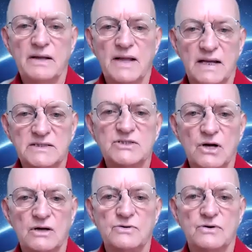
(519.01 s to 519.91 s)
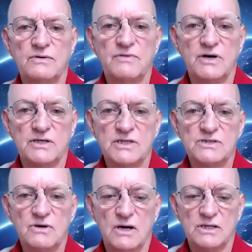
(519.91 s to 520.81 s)
That started to reverse as
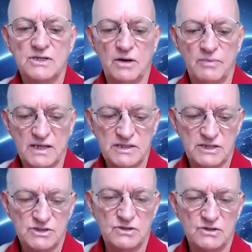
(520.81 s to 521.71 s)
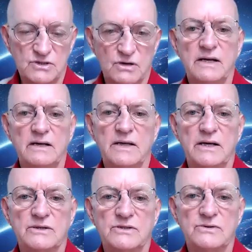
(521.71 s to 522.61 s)
regards globalization already in the
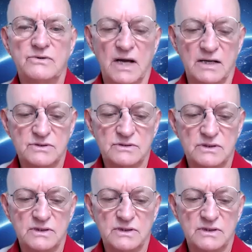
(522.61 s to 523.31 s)
year 2000.